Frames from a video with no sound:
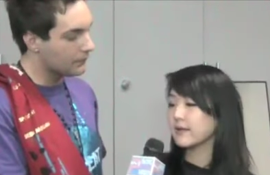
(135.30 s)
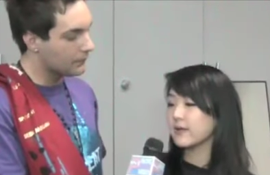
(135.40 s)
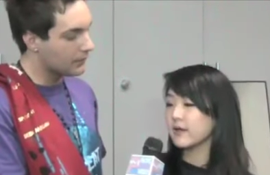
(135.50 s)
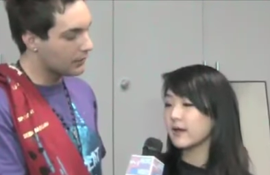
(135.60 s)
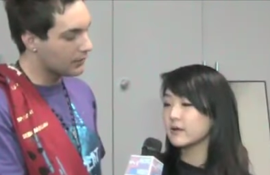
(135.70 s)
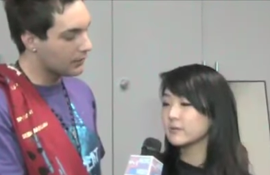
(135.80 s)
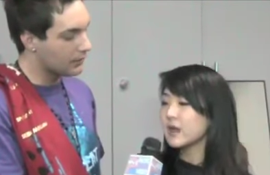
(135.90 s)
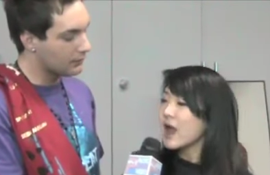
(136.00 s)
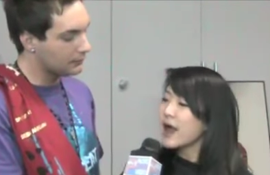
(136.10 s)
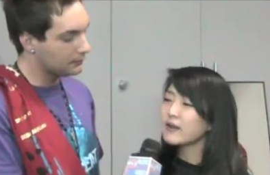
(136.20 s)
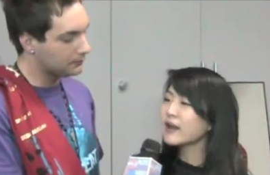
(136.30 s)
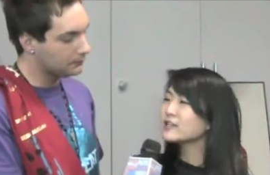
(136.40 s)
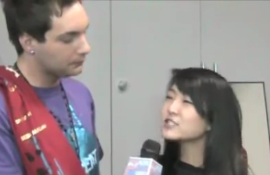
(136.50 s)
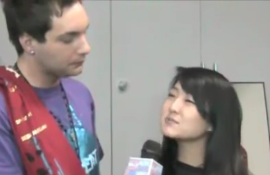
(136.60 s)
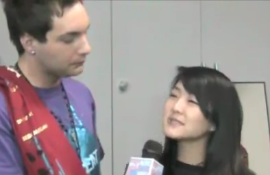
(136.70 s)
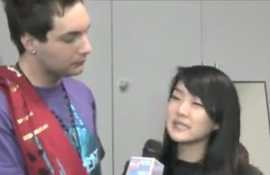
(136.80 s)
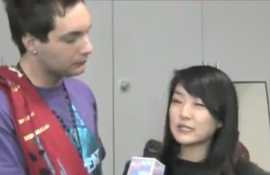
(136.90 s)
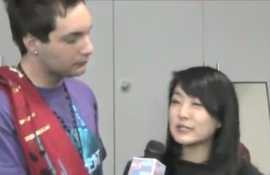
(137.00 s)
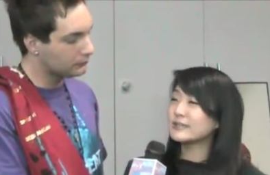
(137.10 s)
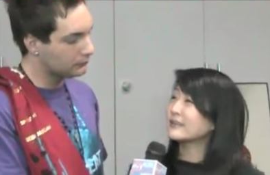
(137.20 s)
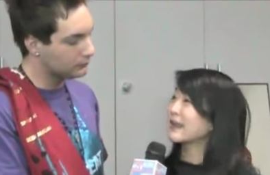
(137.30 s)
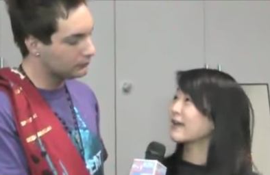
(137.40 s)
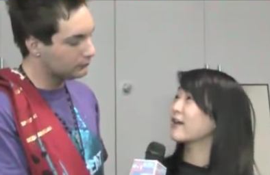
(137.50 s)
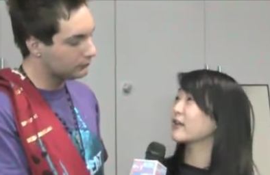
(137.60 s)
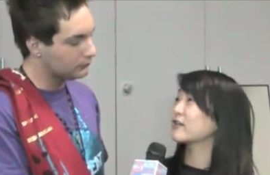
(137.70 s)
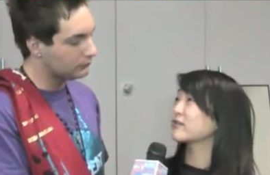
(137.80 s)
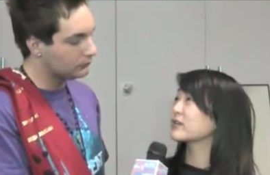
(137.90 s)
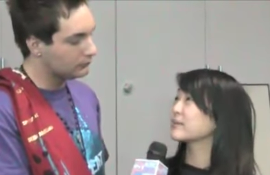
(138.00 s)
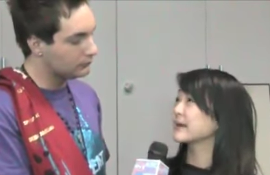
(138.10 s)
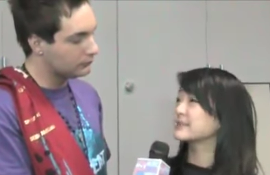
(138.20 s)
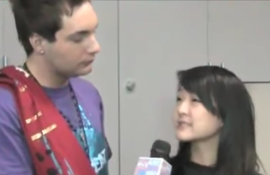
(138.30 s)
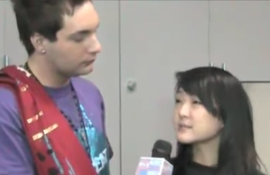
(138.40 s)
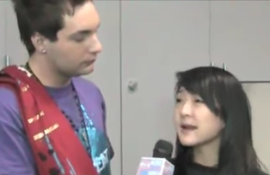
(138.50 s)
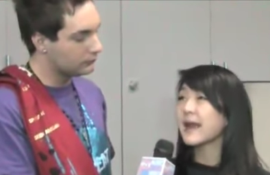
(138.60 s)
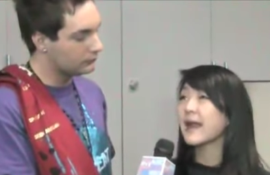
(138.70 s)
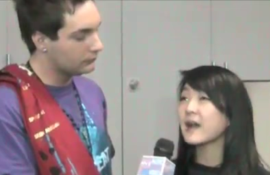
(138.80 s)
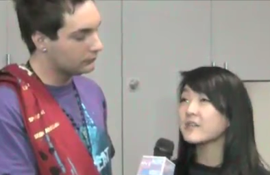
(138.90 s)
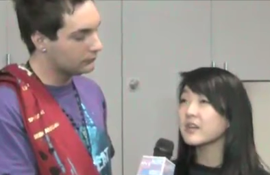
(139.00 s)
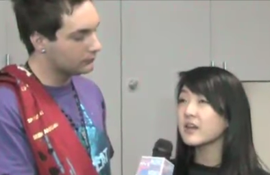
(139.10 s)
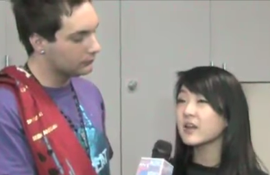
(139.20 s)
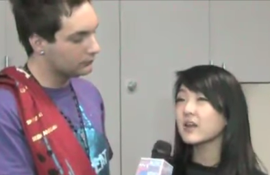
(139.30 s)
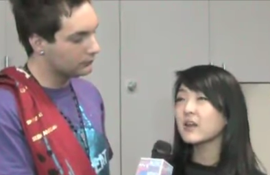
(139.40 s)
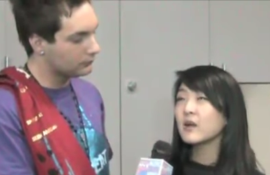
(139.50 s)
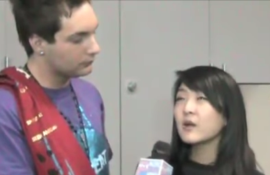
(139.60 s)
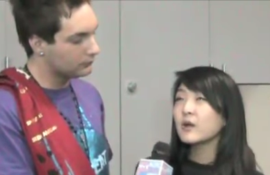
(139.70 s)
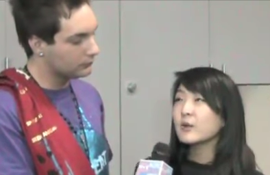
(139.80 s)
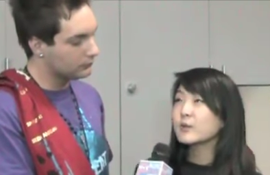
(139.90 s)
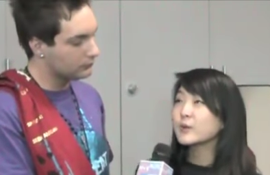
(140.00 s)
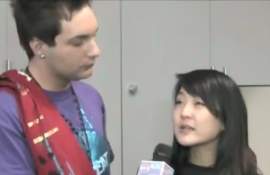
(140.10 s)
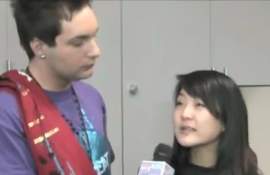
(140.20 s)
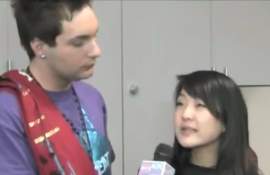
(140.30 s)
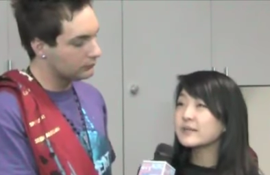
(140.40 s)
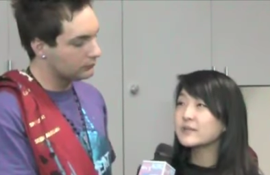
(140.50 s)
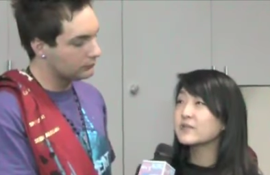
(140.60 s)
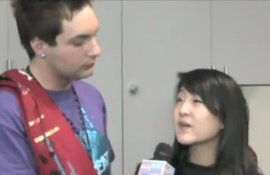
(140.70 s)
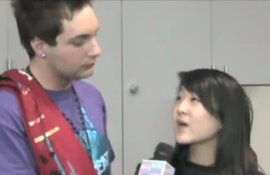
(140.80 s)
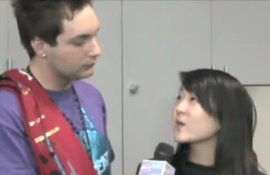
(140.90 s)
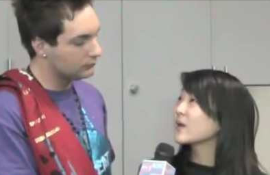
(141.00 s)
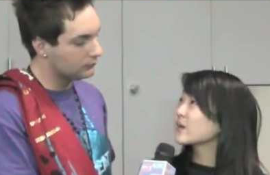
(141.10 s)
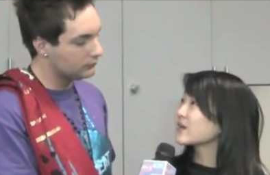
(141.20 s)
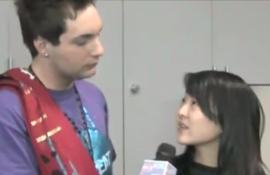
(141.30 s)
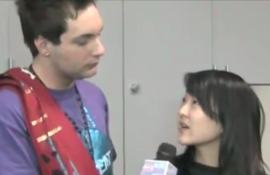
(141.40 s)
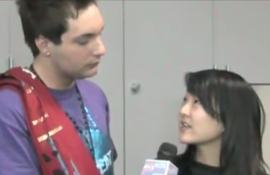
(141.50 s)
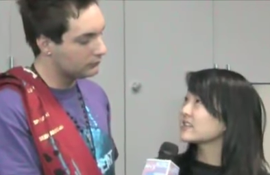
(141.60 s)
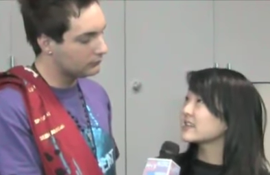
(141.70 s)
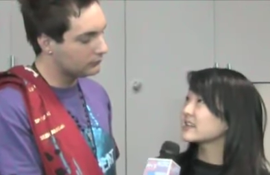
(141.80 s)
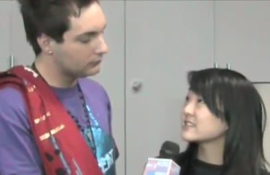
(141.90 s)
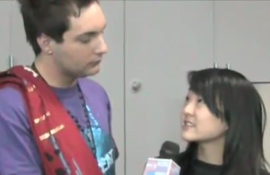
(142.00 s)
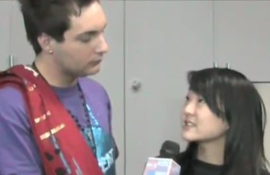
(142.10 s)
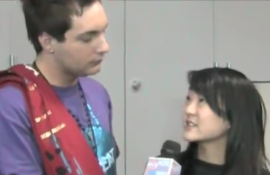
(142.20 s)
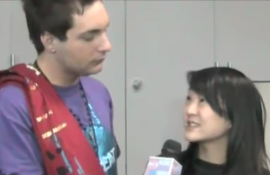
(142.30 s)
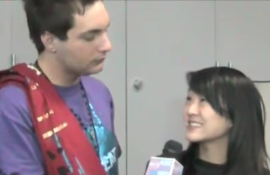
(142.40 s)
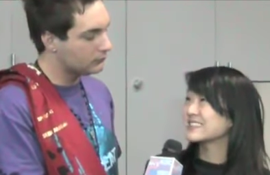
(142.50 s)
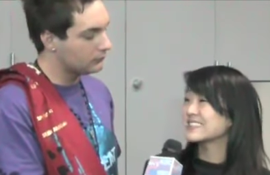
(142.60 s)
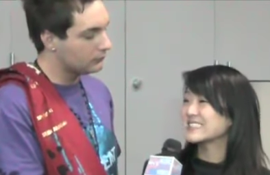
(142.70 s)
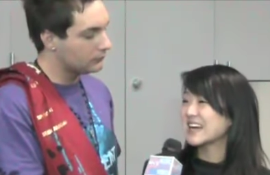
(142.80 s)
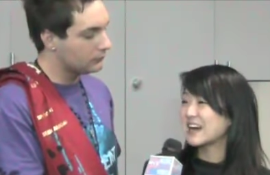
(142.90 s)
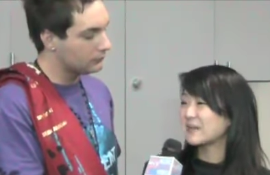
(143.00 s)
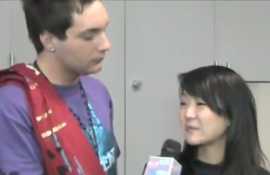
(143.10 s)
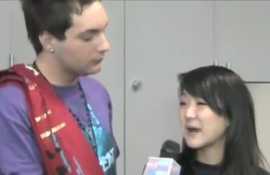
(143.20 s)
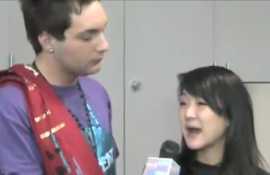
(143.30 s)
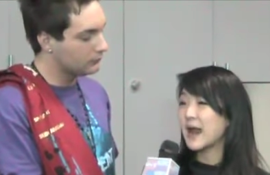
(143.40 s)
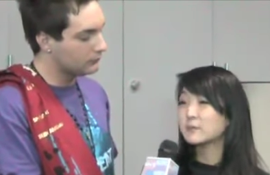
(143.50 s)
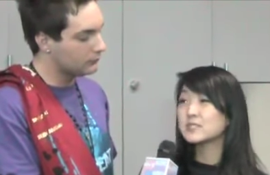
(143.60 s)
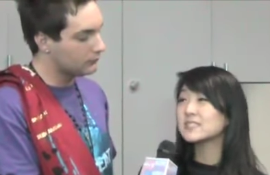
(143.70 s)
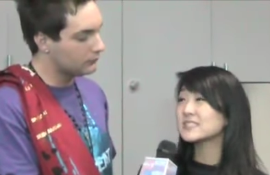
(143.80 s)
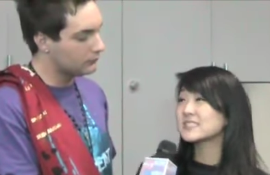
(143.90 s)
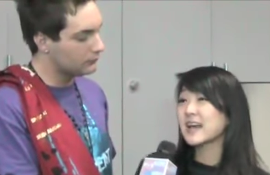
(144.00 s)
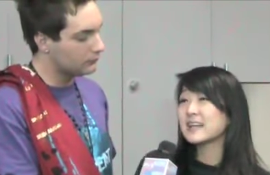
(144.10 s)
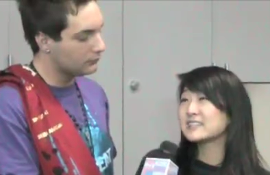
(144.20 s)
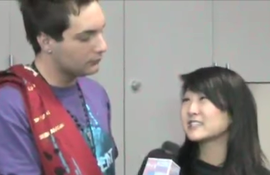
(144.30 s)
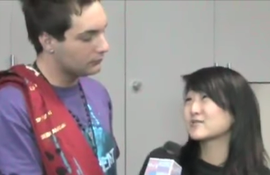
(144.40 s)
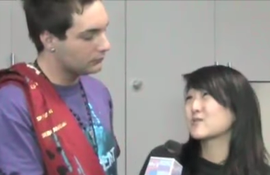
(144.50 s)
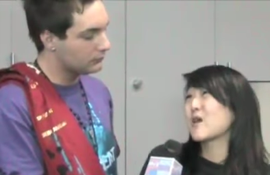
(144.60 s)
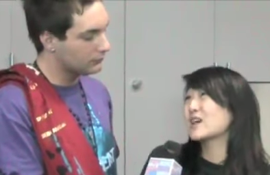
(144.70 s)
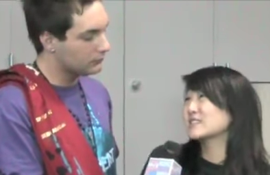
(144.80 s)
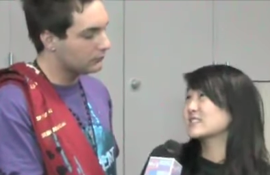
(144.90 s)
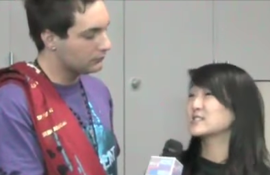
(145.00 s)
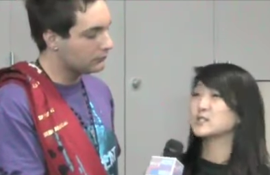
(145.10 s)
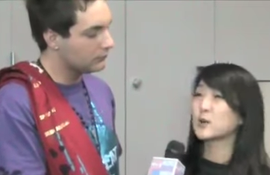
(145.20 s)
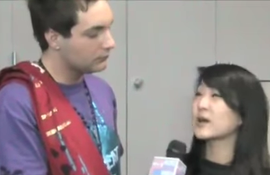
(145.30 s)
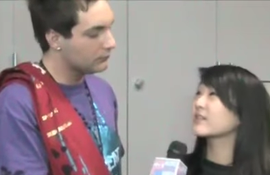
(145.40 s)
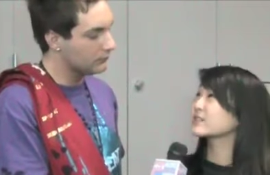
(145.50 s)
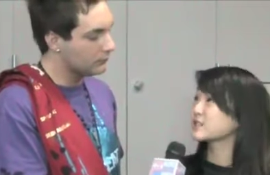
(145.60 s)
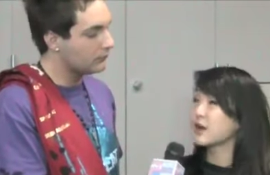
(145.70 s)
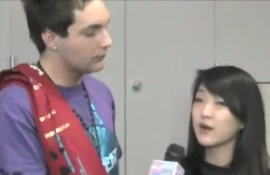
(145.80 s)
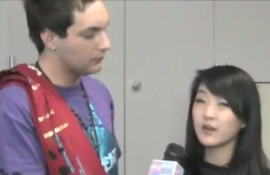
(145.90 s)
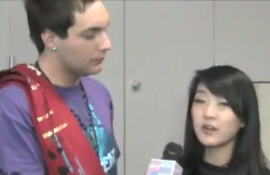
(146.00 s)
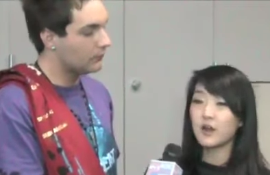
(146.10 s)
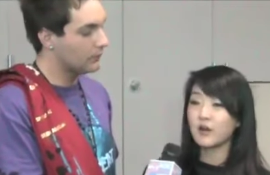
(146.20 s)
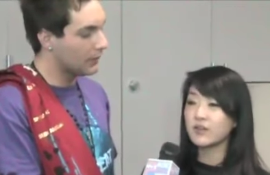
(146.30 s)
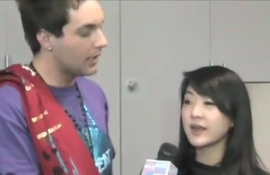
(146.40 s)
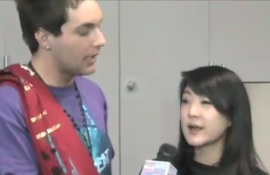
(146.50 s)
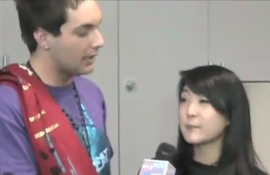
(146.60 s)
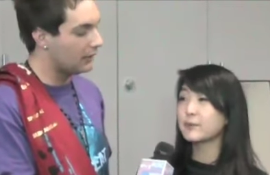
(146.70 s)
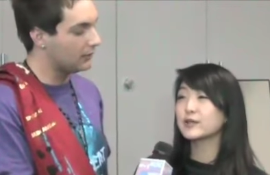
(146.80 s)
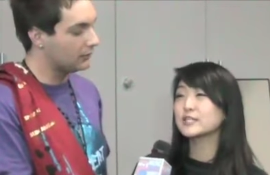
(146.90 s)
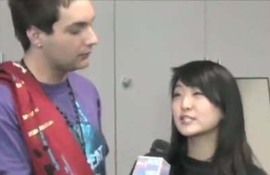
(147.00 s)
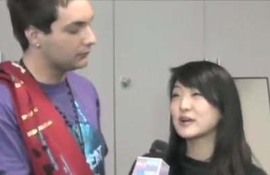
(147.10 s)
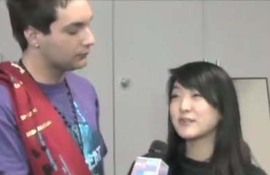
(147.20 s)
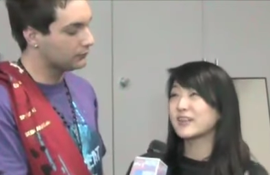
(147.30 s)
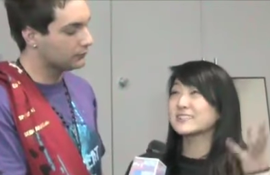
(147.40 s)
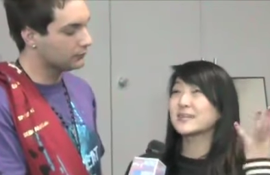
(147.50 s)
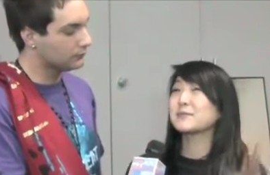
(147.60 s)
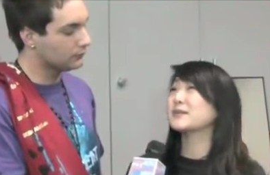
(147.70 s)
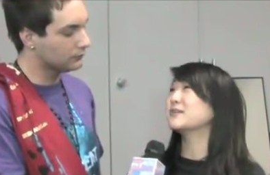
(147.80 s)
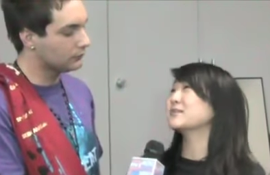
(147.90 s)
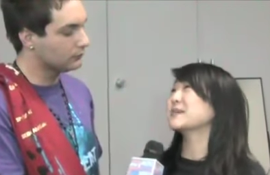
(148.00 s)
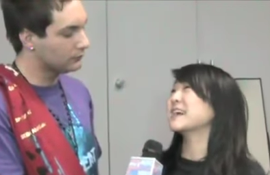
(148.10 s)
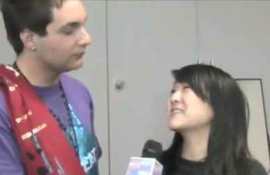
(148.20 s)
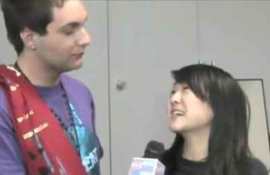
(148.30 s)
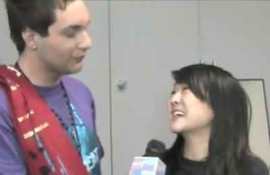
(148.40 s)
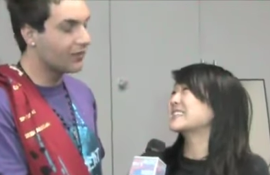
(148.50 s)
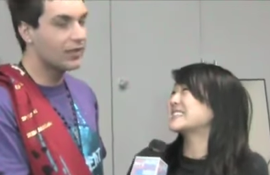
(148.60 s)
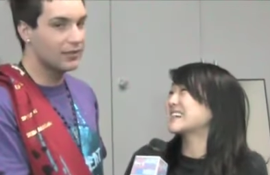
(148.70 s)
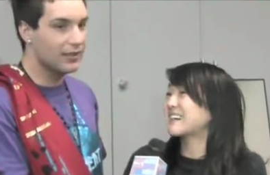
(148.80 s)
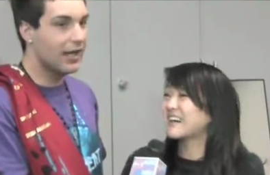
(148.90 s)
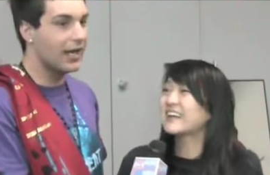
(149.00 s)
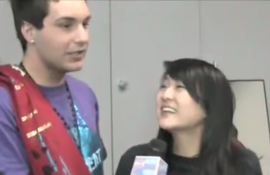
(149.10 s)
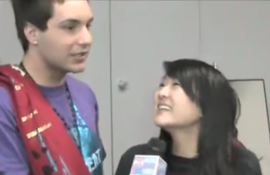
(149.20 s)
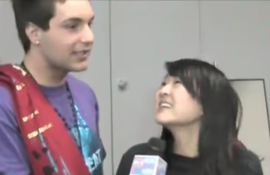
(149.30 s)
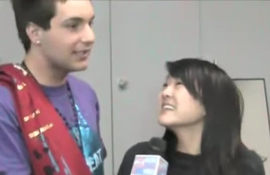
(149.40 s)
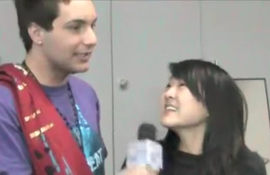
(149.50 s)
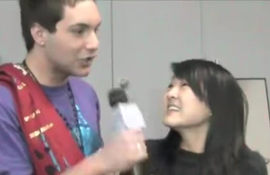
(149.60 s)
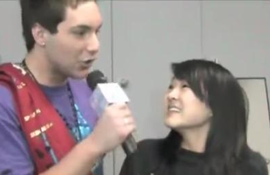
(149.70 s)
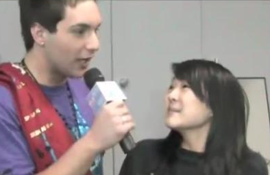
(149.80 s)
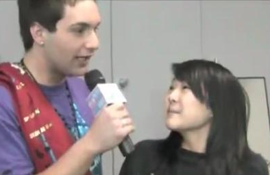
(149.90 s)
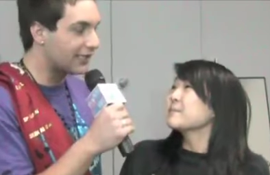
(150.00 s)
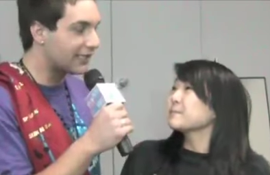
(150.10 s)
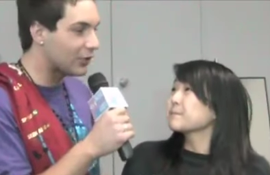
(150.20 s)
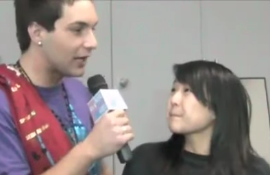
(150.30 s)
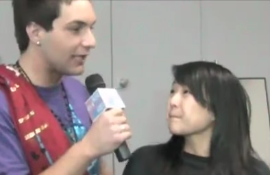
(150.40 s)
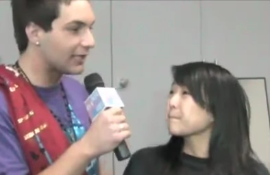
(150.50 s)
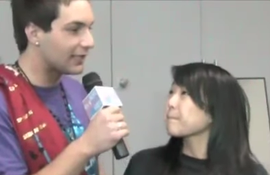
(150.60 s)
Speaker 1: then uh, I don't know. I've just been here and like all over the places, but I haven't really been following with all the dance crews and stuff. But I'm just excited to just watch and enjoy the show, you know. Like, yeah. I'm pretty sure everything's going to be new to me anyway, so. Yeah, just
Speaker 2: enjoy it. It's so nice